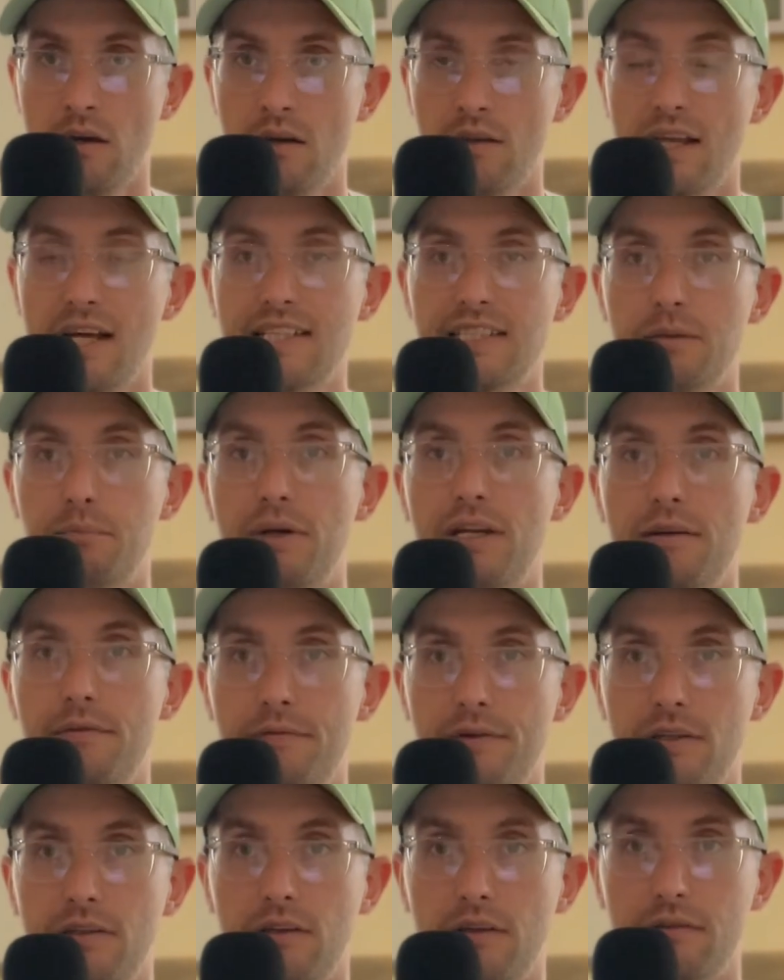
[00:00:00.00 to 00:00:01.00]
That's the
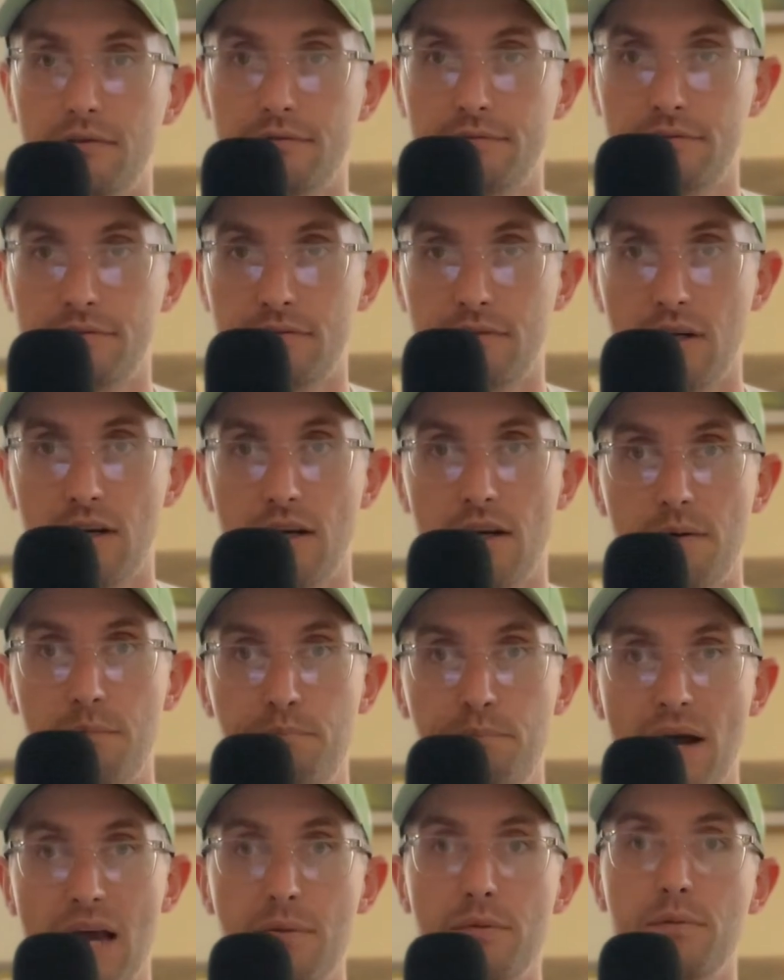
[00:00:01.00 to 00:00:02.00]
benefit of a
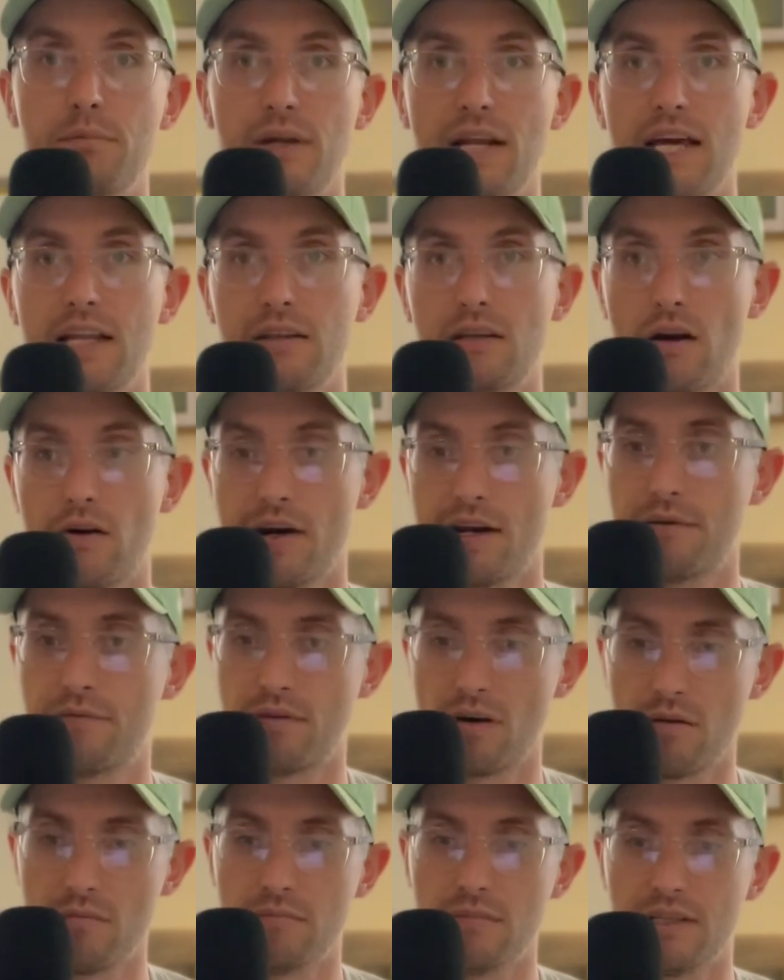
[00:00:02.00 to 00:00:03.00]
payment plan direct
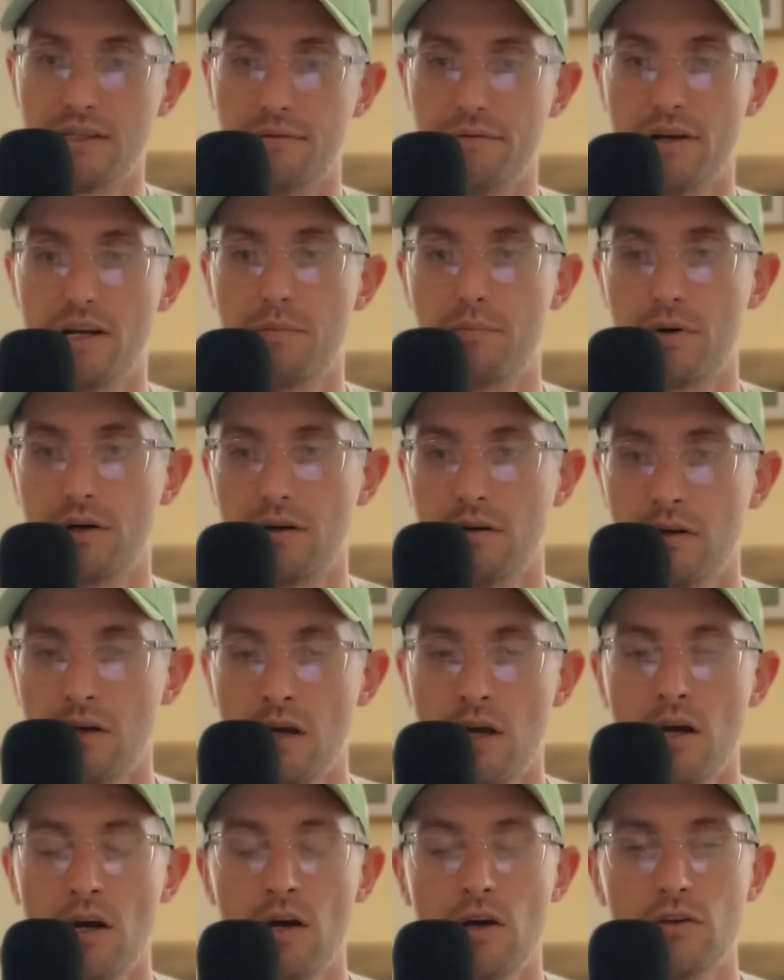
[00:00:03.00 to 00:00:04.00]
from developer.
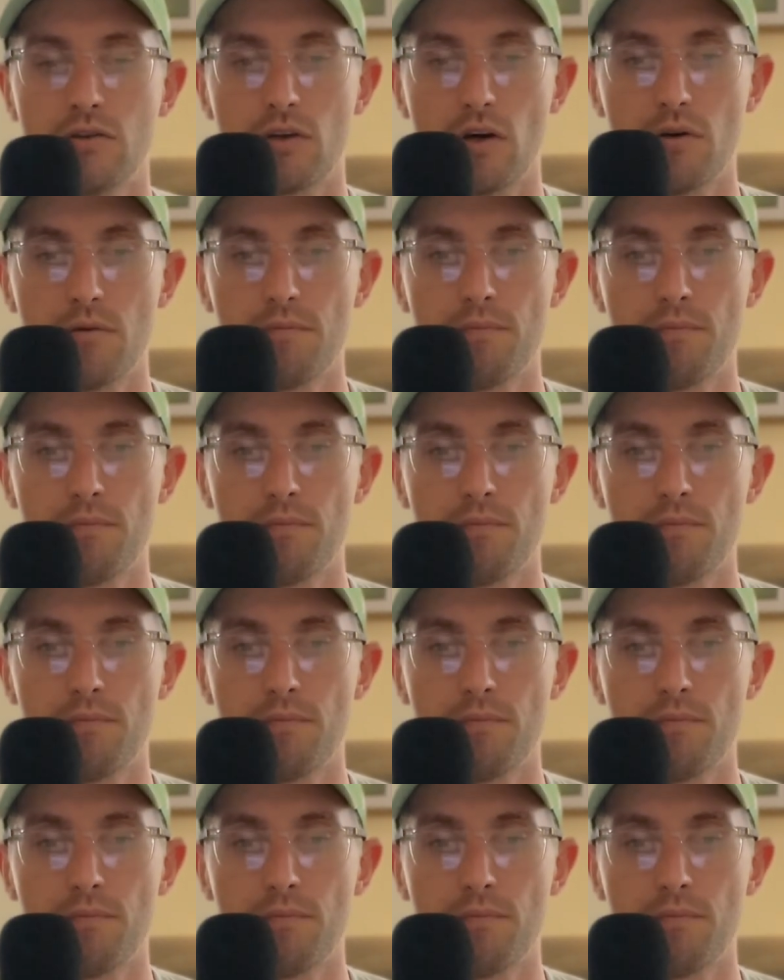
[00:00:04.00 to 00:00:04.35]
So